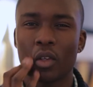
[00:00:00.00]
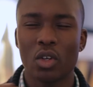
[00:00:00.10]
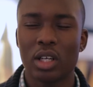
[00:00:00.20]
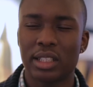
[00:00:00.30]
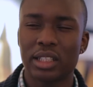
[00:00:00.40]

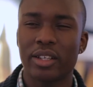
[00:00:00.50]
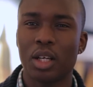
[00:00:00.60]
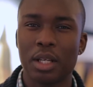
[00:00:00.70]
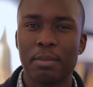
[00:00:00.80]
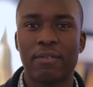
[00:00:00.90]
not necessarily
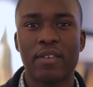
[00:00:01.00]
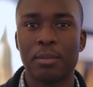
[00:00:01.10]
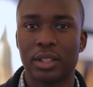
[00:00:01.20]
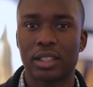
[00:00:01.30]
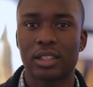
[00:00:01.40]
I want to be
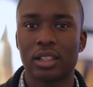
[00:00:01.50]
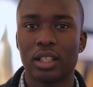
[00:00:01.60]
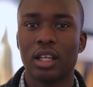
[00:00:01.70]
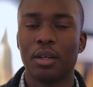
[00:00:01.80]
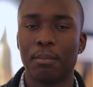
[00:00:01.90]
famous,
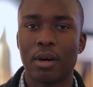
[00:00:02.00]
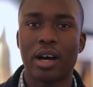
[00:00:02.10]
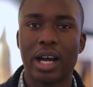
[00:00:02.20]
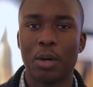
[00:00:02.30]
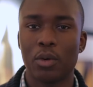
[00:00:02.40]

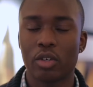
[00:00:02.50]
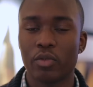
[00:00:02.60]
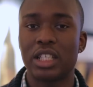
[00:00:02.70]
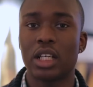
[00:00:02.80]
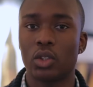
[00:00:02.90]
but I want to
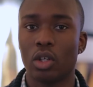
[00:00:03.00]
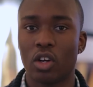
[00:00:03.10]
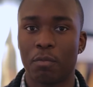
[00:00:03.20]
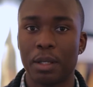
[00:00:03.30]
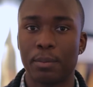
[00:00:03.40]
reach out to a
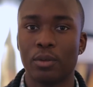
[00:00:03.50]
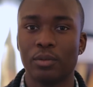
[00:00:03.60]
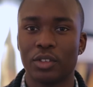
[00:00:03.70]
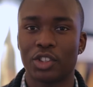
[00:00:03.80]
lot of people.